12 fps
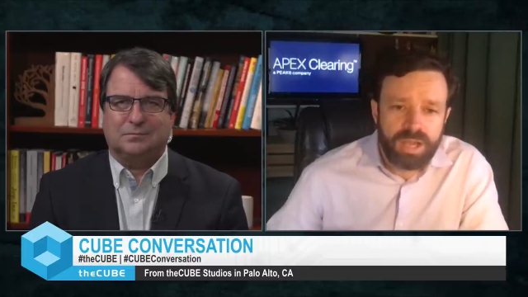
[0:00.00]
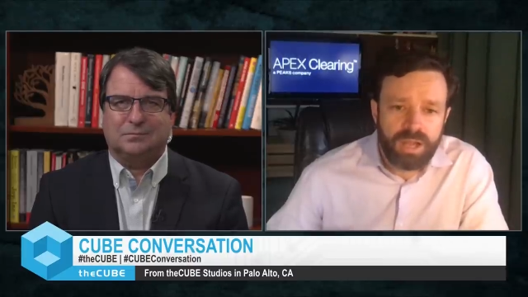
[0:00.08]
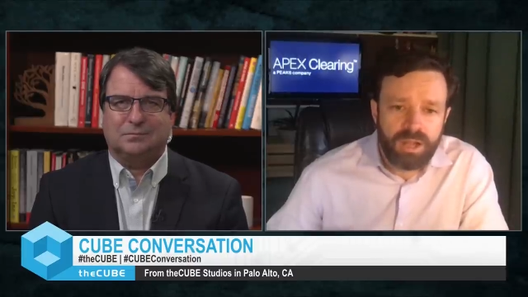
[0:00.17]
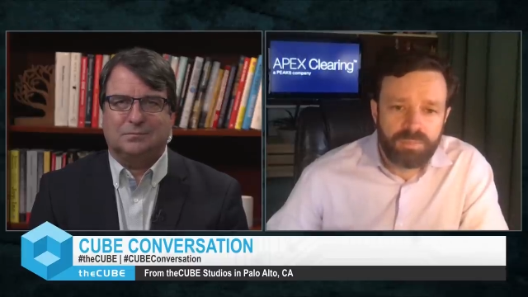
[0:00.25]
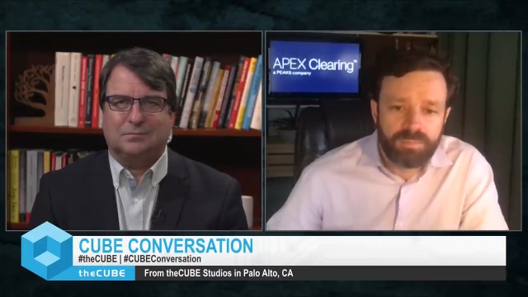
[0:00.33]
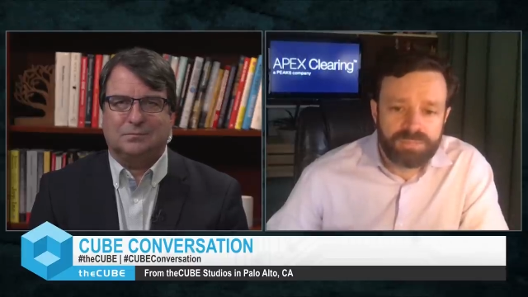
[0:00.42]

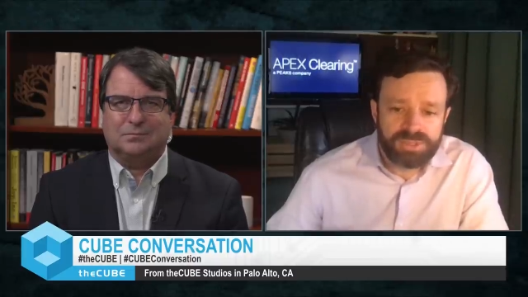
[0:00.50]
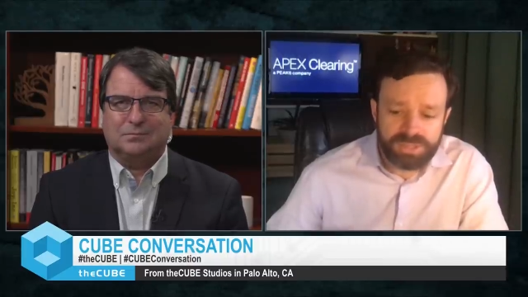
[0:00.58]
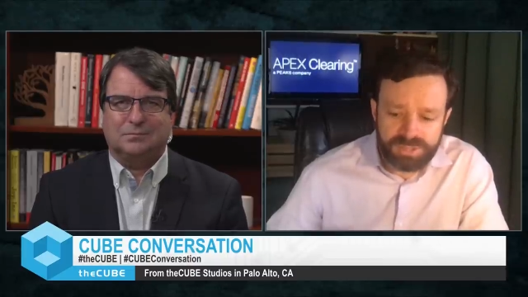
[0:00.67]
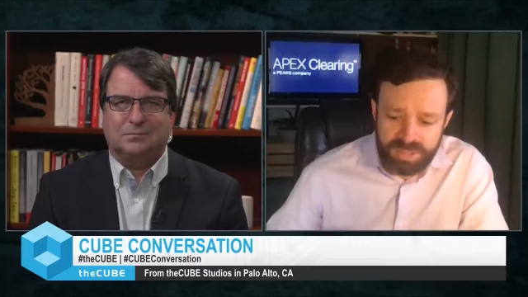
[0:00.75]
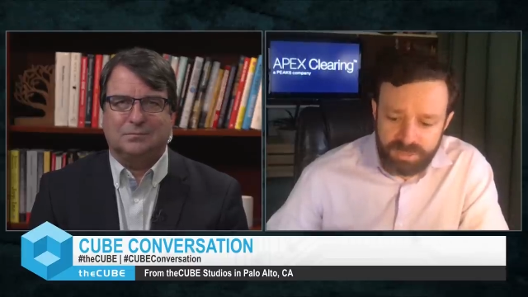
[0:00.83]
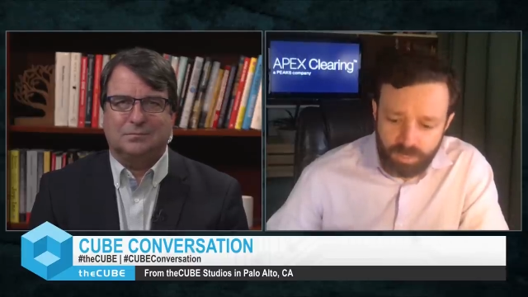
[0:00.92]
Speaker 1: Um,
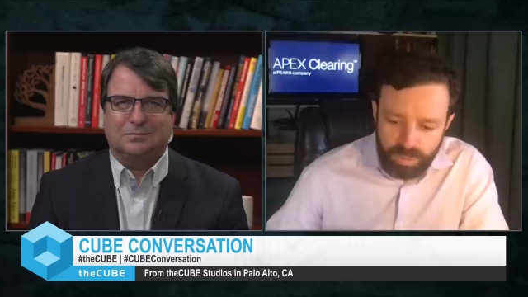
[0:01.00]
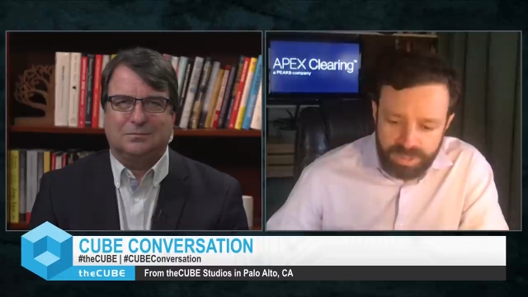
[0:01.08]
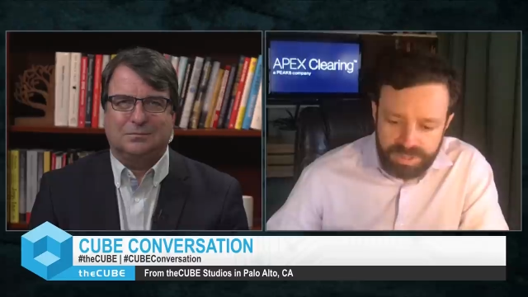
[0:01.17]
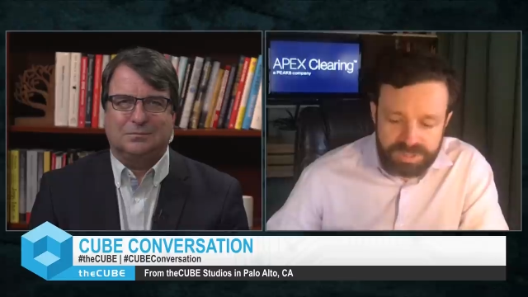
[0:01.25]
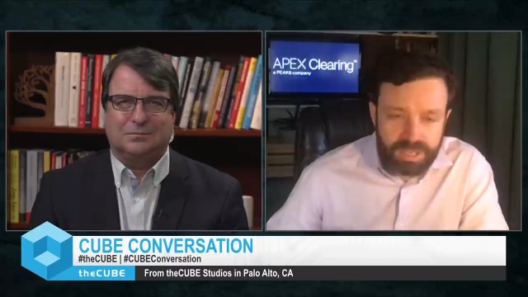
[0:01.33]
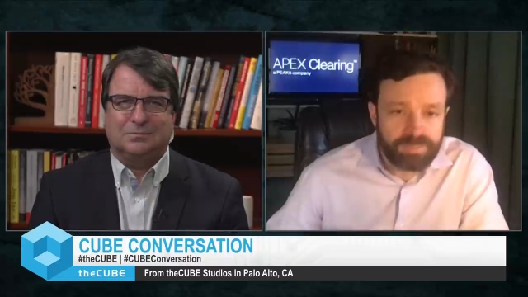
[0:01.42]
sixteen
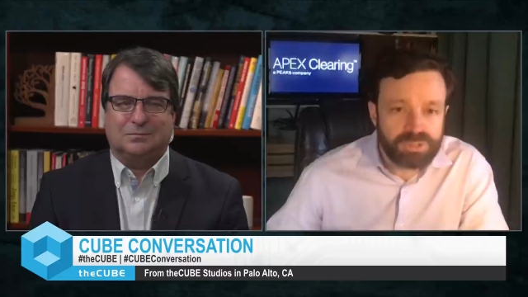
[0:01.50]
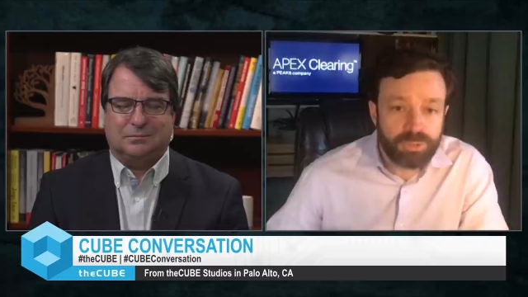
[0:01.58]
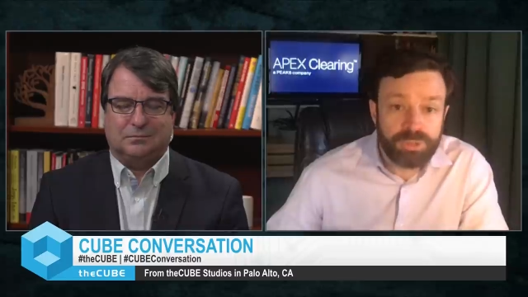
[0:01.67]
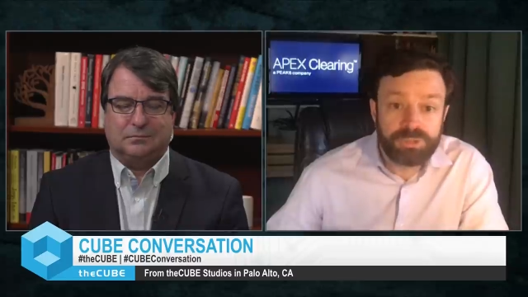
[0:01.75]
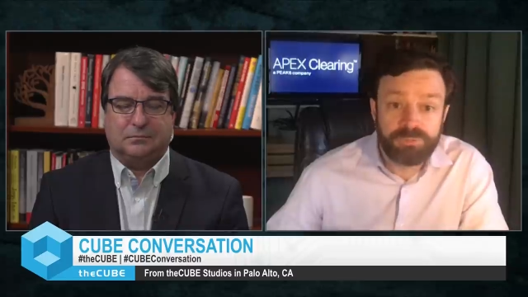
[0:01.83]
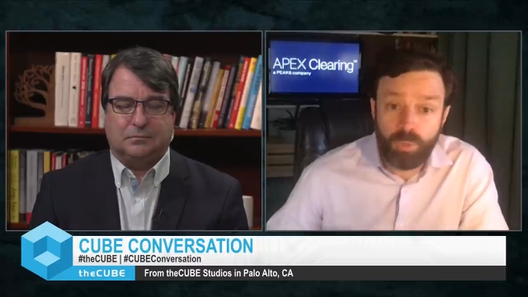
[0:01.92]
weeks times
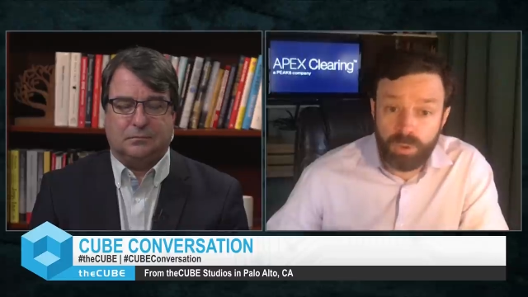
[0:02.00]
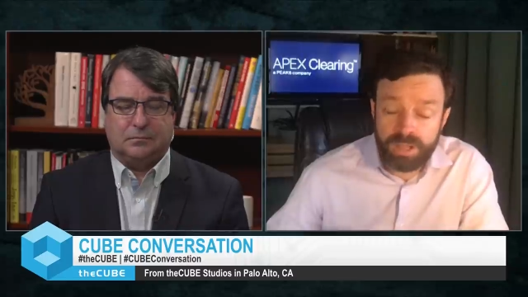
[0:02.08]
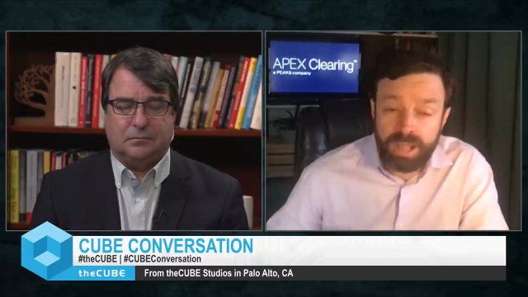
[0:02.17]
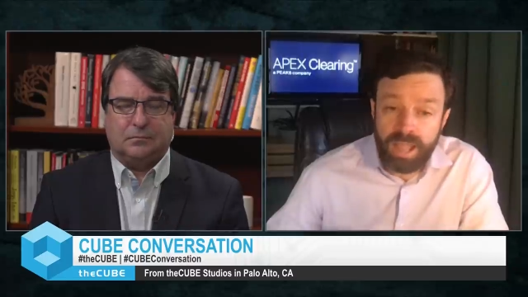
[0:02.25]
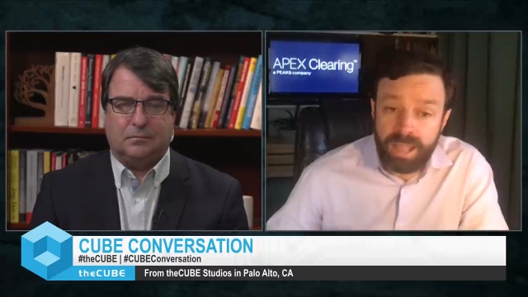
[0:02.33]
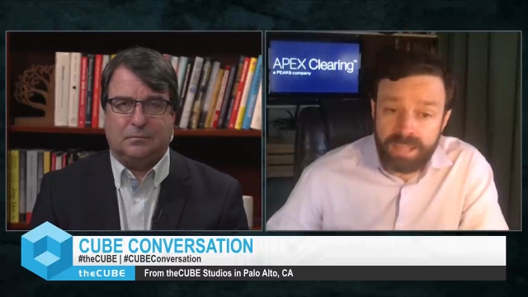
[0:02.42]
three is
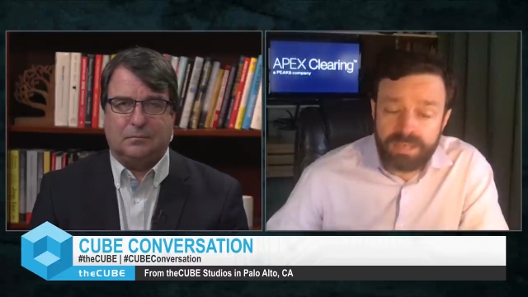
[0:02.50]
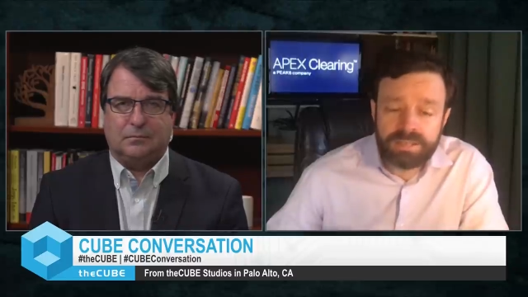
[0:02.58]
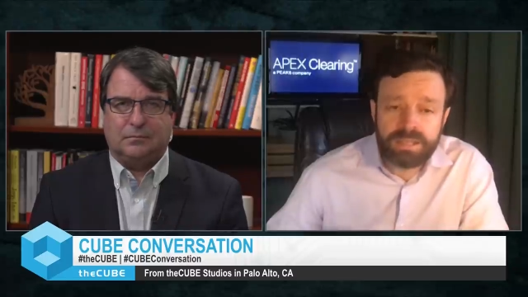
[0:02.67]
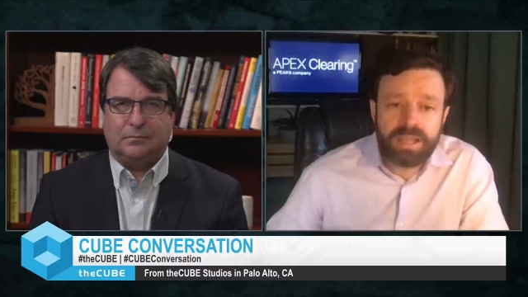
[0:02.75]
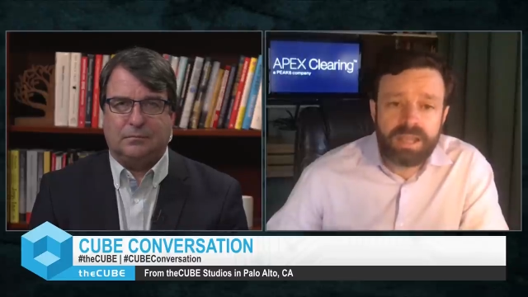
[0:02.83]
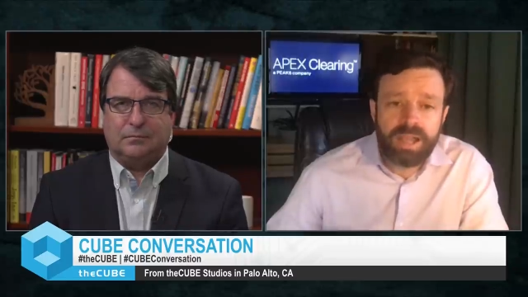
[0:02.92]
forty-eight.
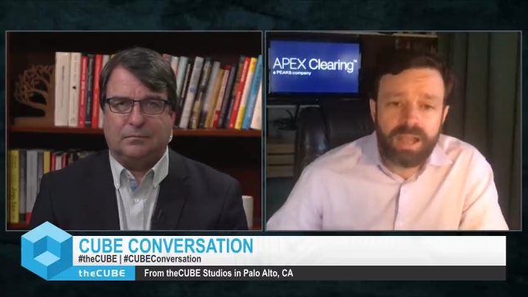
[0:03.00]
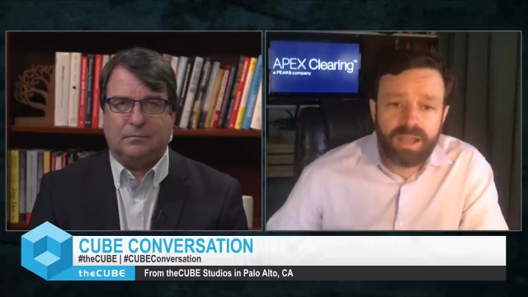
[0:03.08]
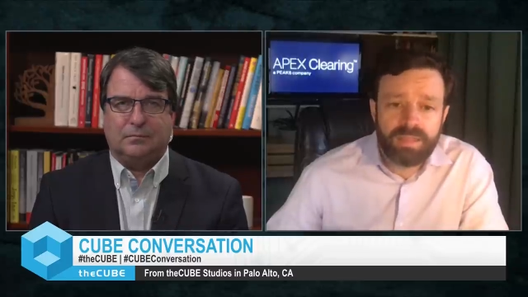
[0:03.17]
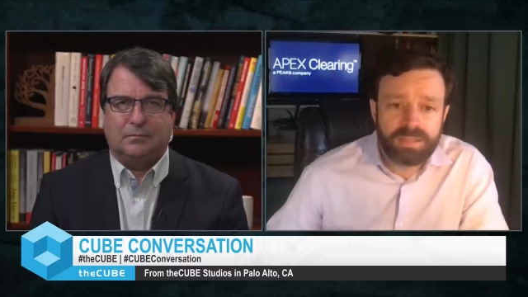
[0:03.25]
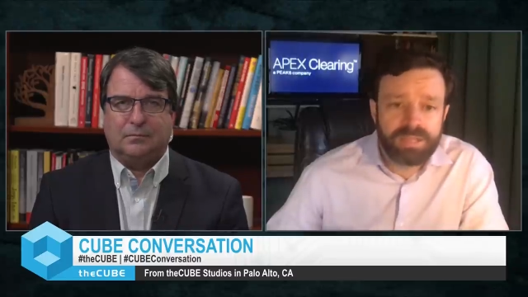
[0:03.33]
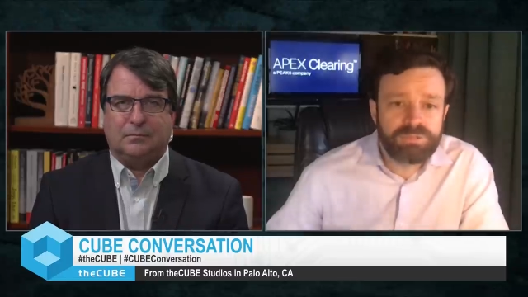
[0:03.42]

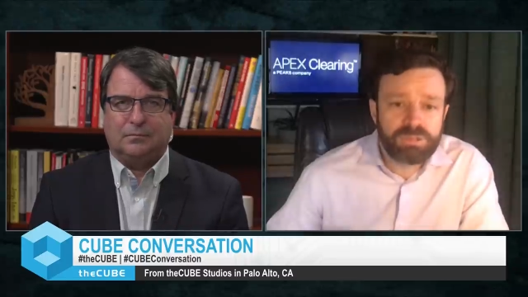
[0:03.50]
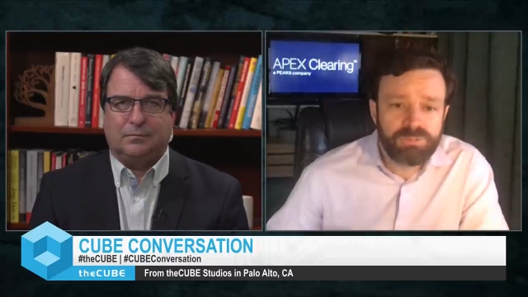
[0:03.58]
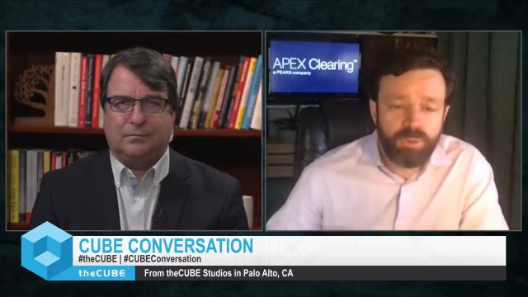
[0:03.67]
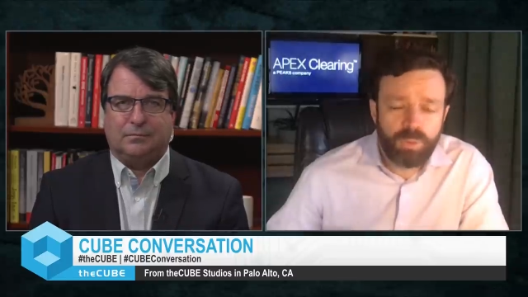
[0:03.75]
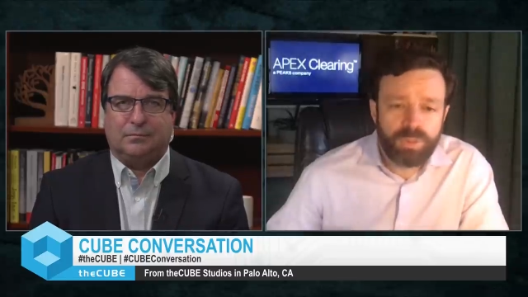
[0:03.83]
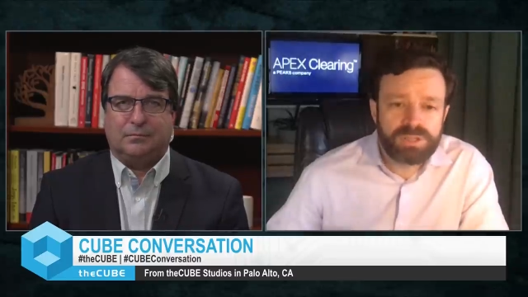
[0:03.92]
Uh, that leaves us four